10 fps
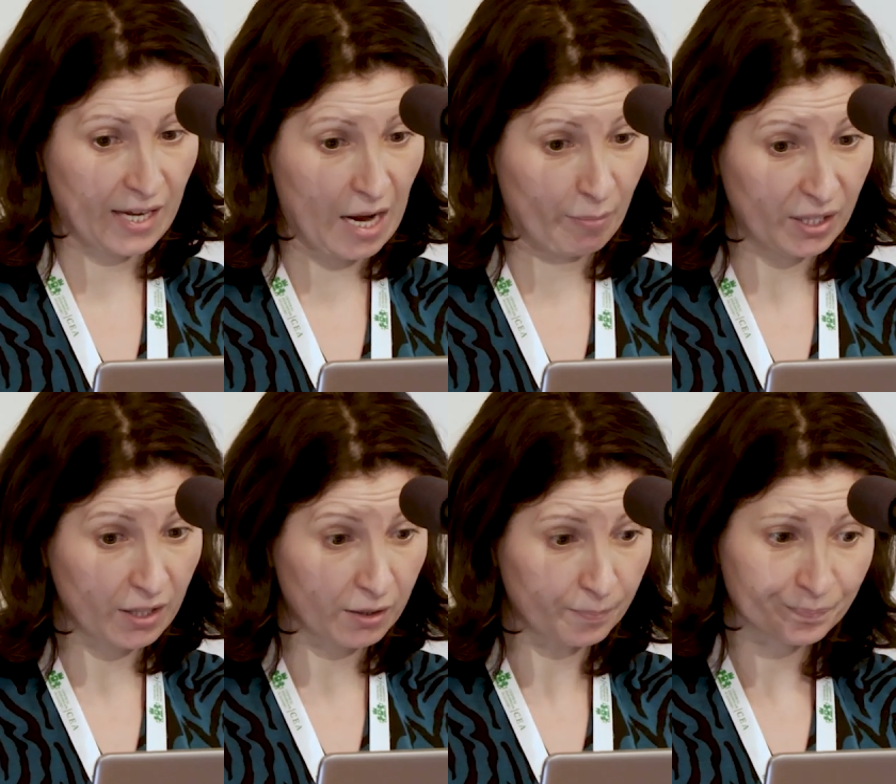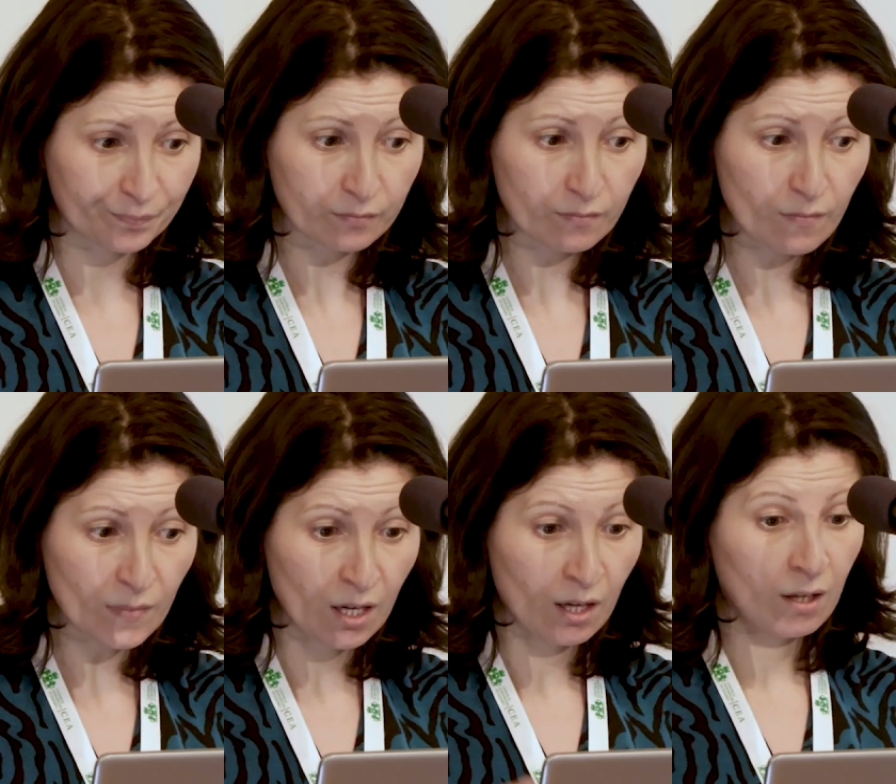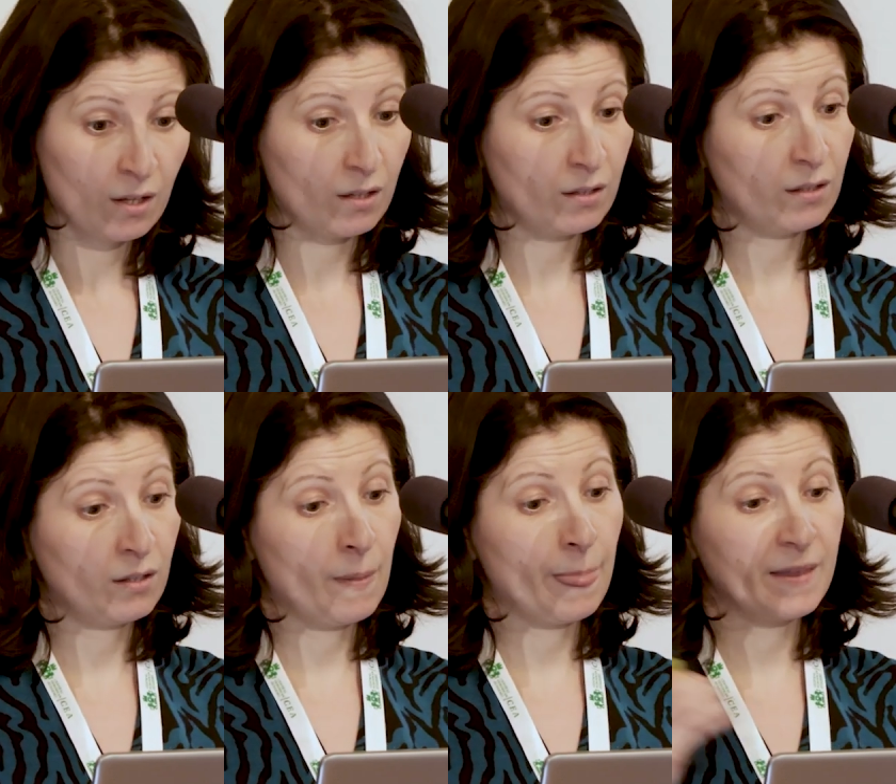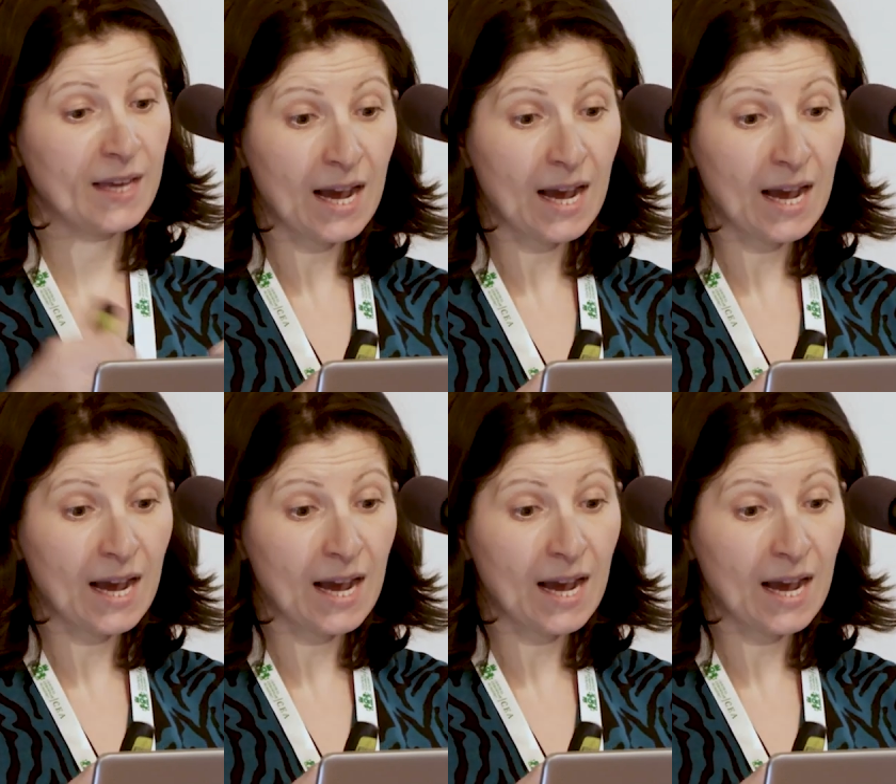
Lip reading: happening. The